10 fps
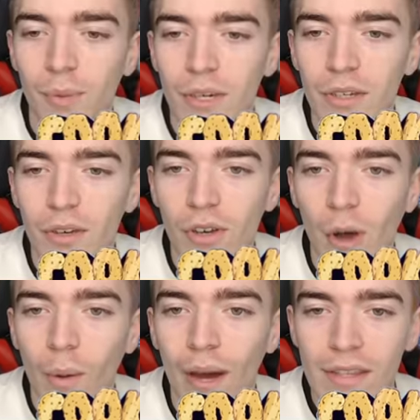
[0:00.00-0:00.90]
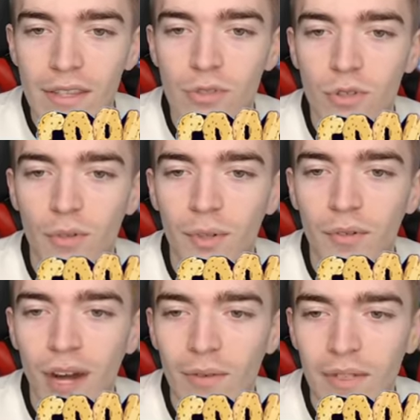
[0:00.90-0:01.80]
when you can go and zoom
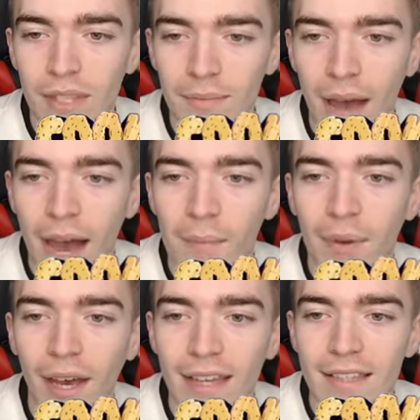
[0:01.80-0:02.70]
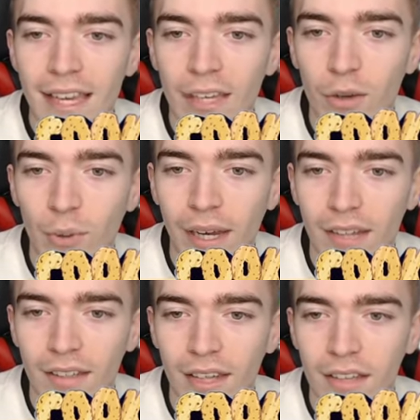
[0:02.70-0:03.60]
around the map as a
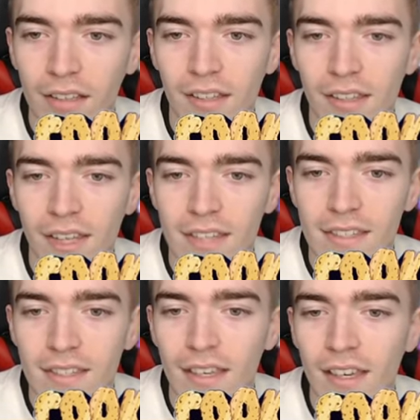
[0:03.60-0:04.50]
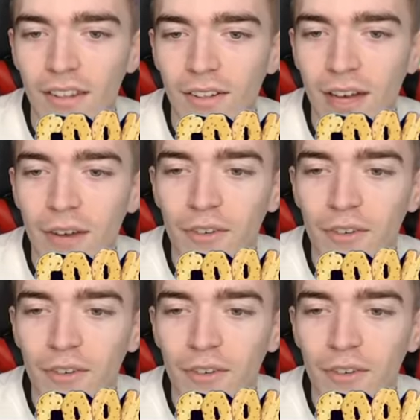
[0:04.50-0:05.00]
queen? Like, look at this. Look